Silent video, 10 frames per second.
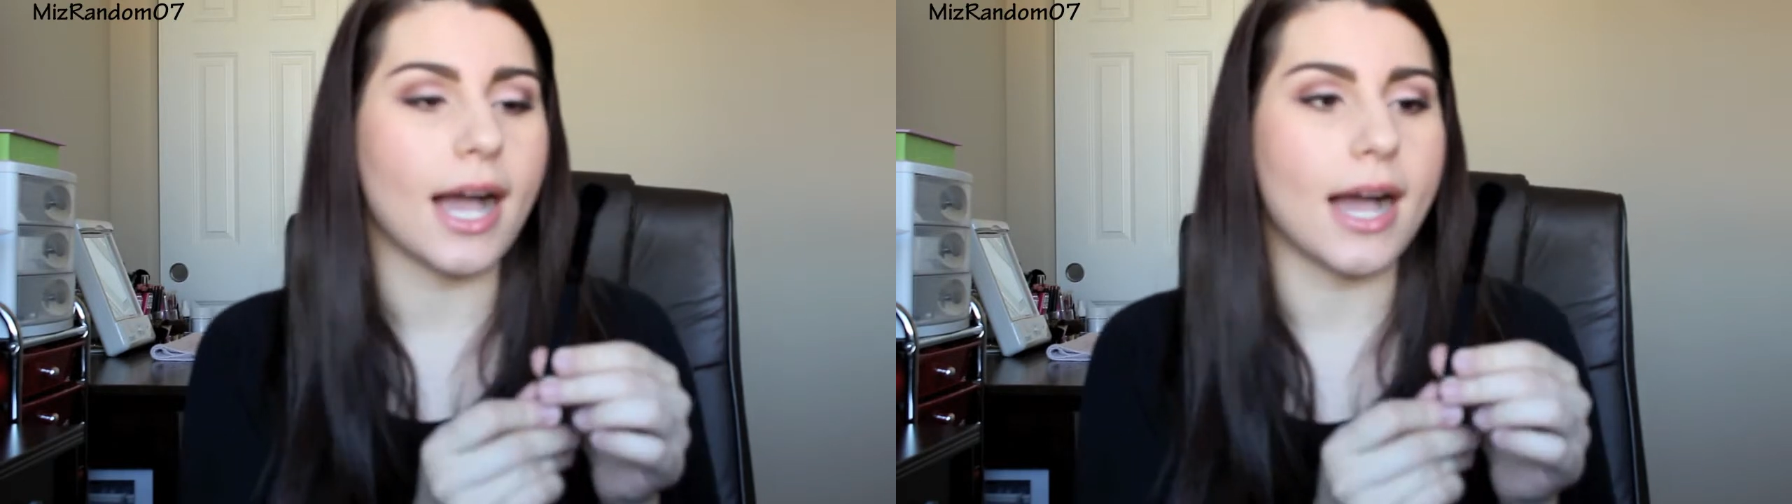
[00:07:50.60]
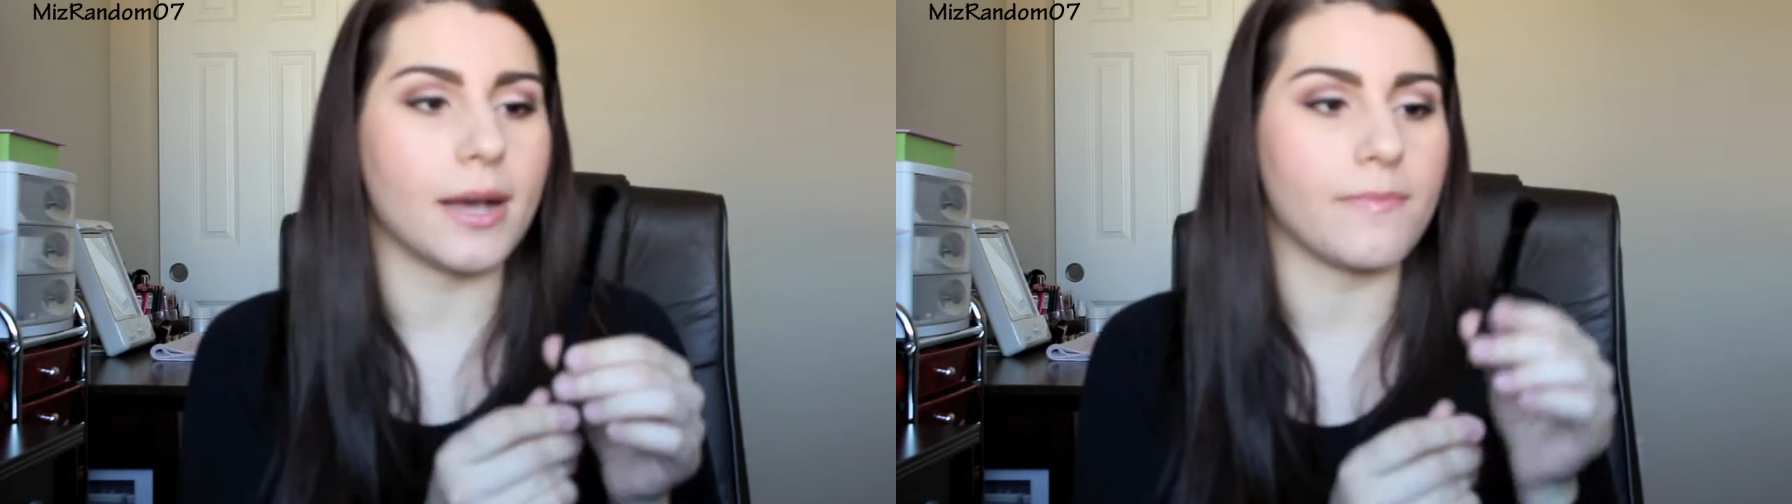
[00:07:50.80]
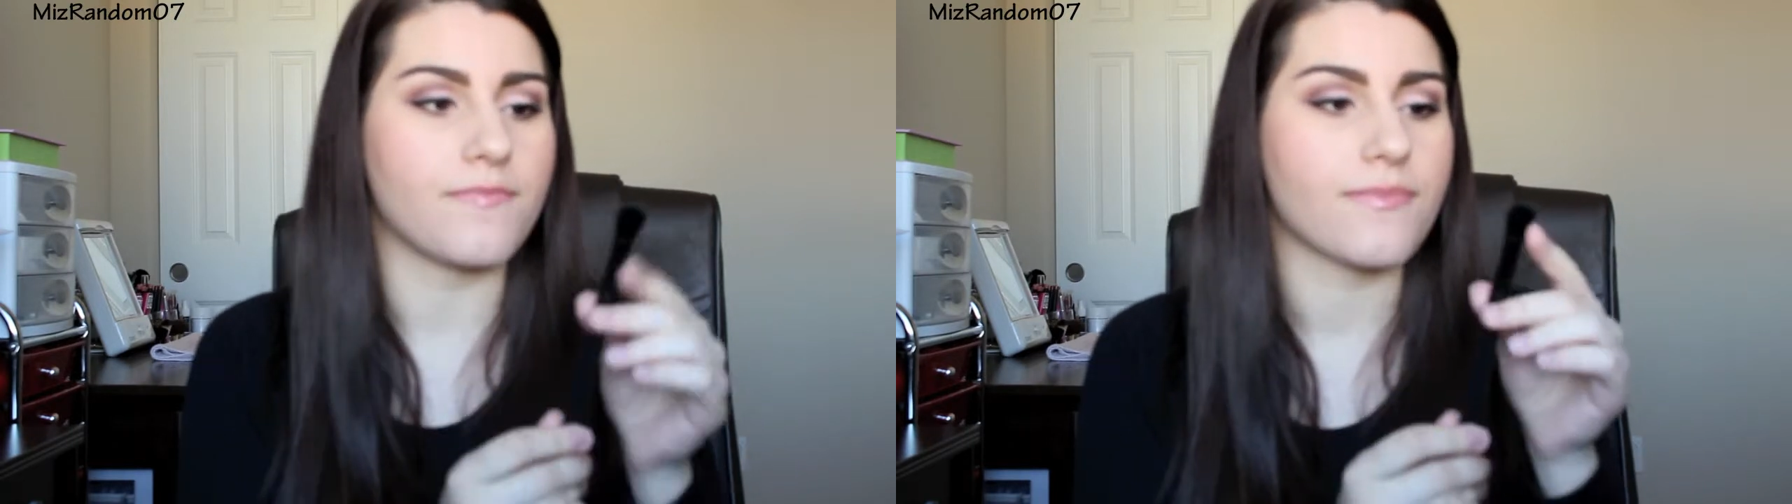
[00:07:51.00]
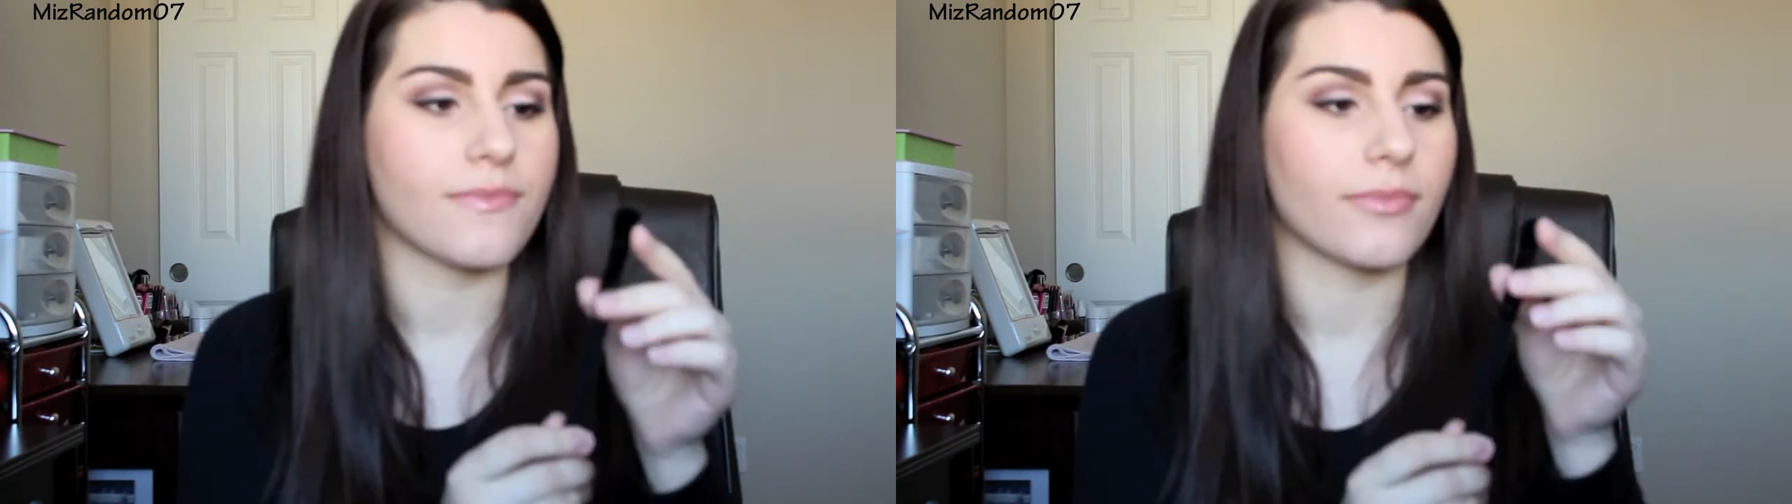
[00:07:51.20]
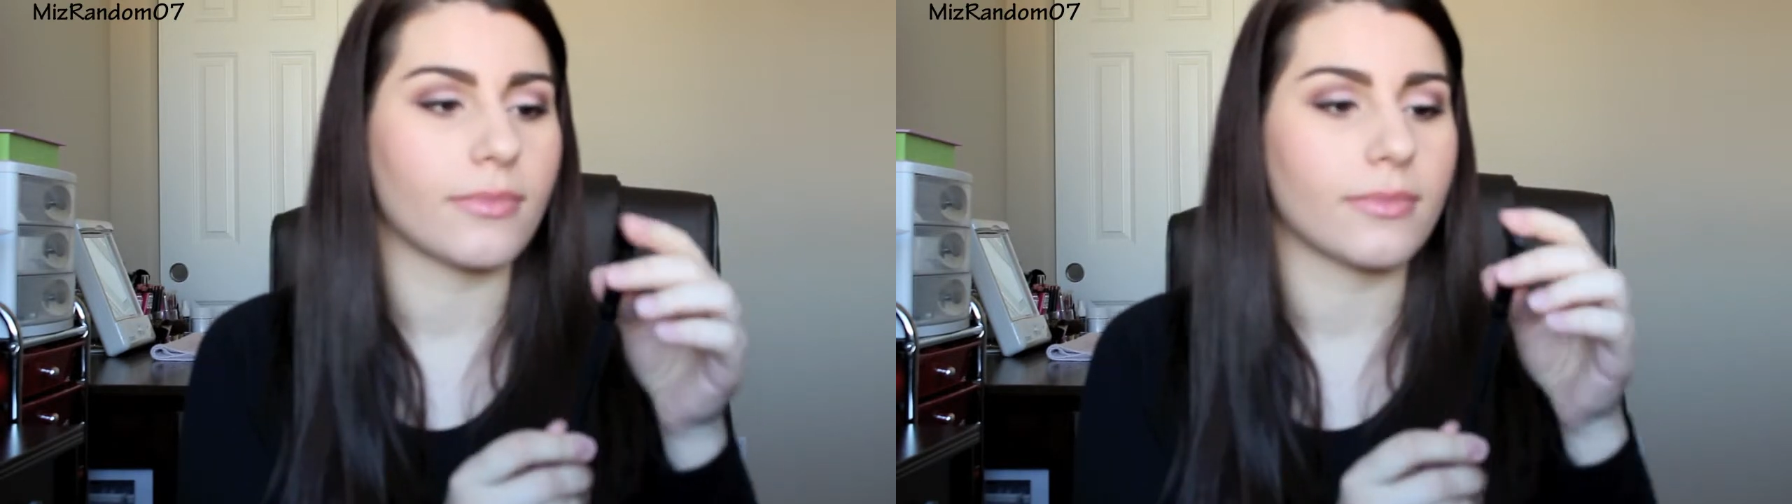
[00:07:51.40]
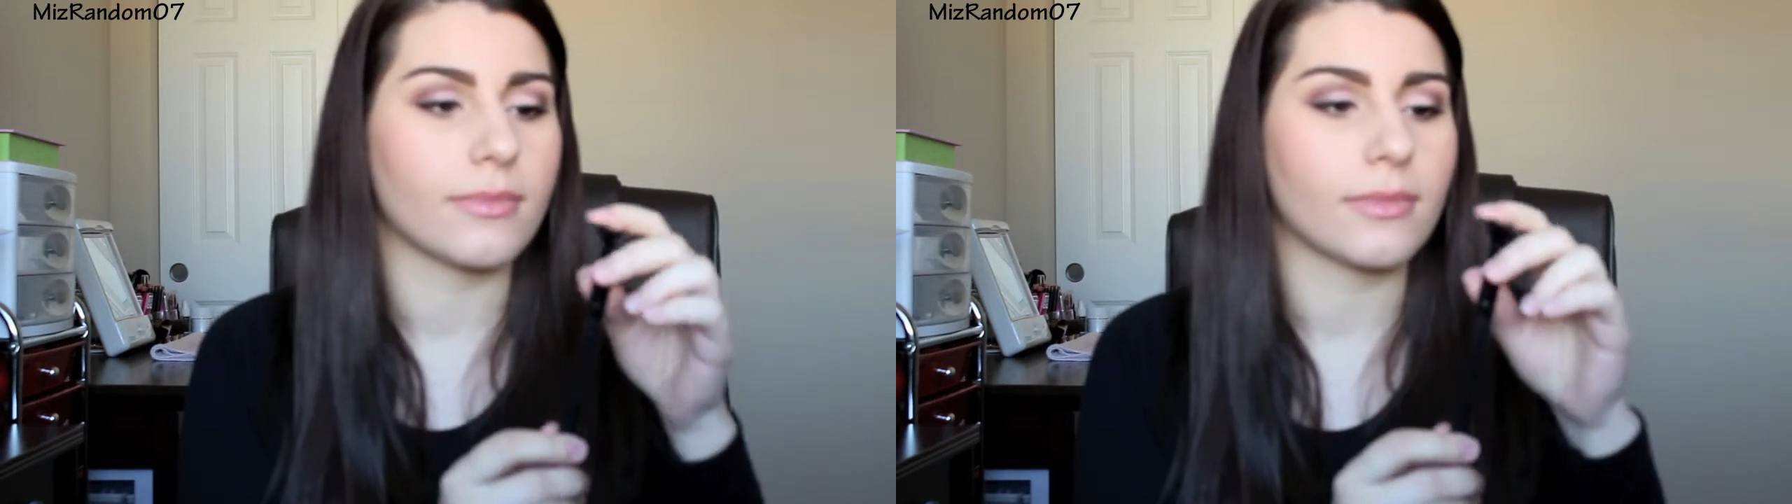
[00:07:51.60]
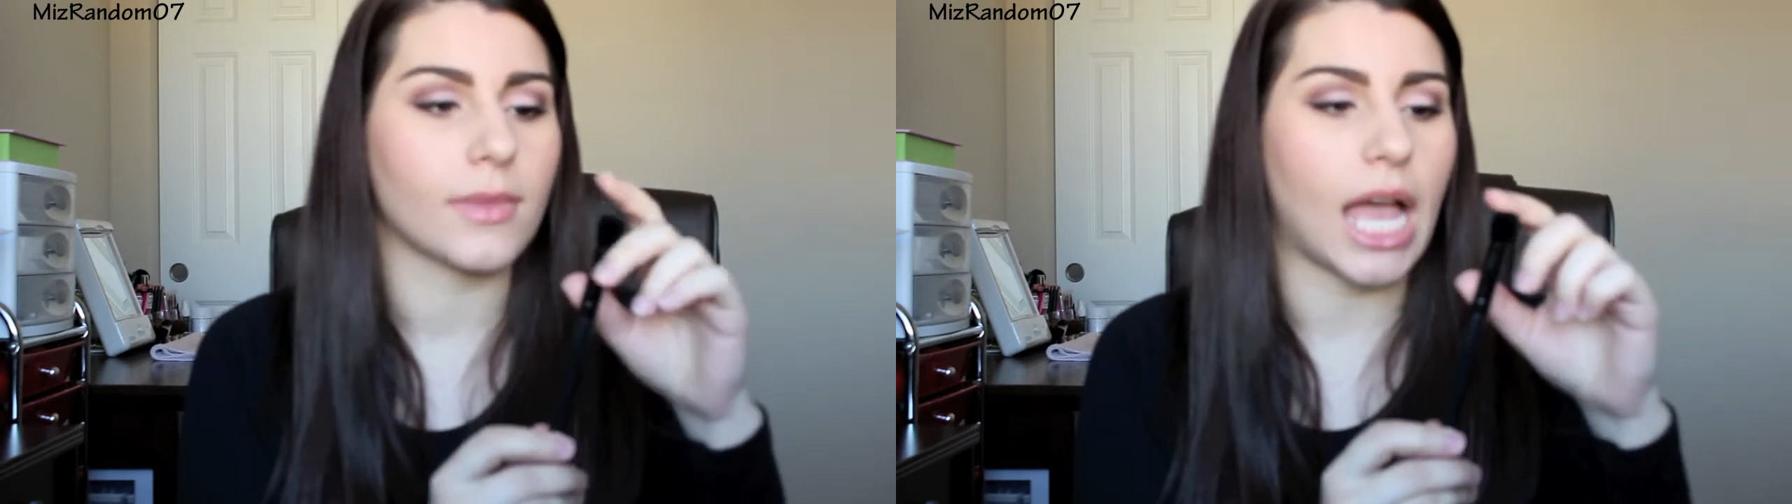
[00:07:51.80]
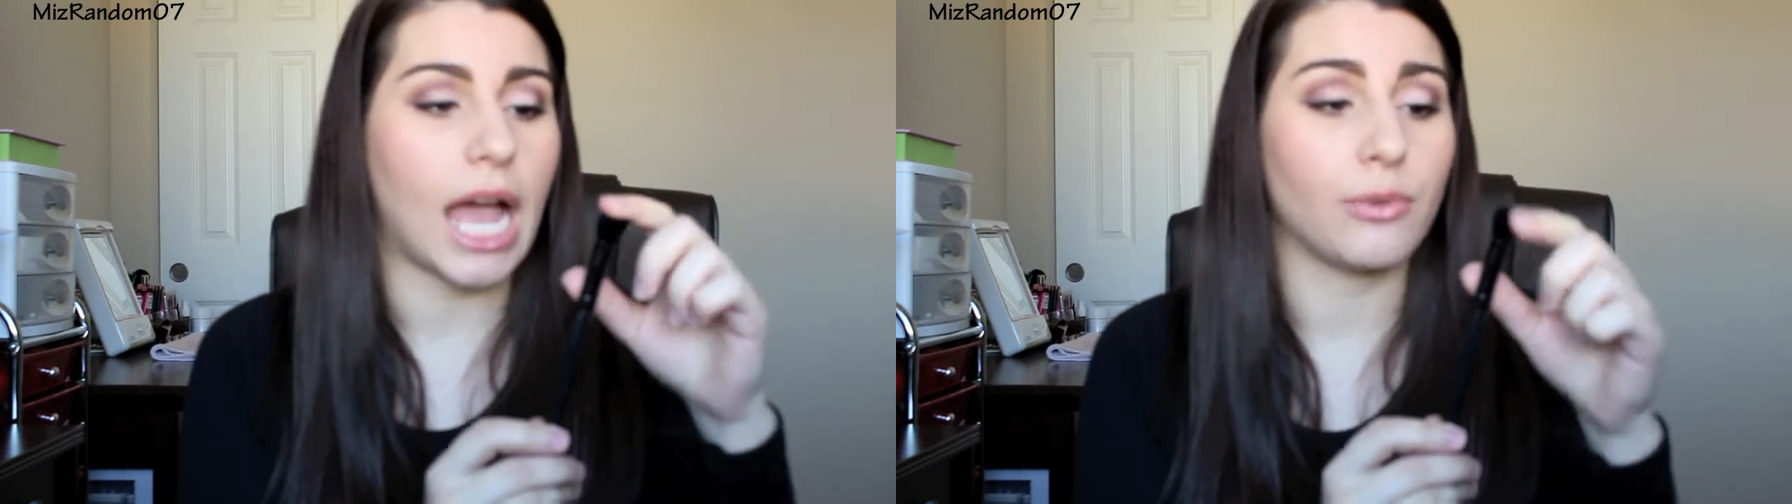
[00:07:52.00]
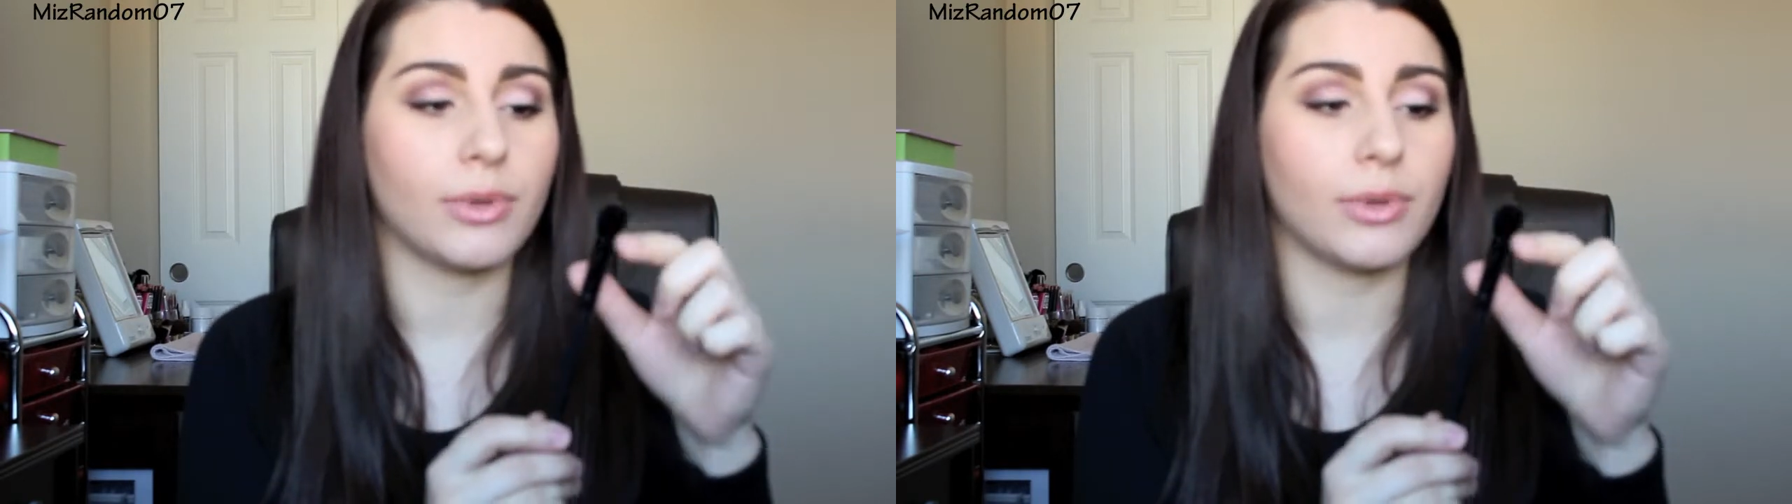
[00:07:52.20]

Um, I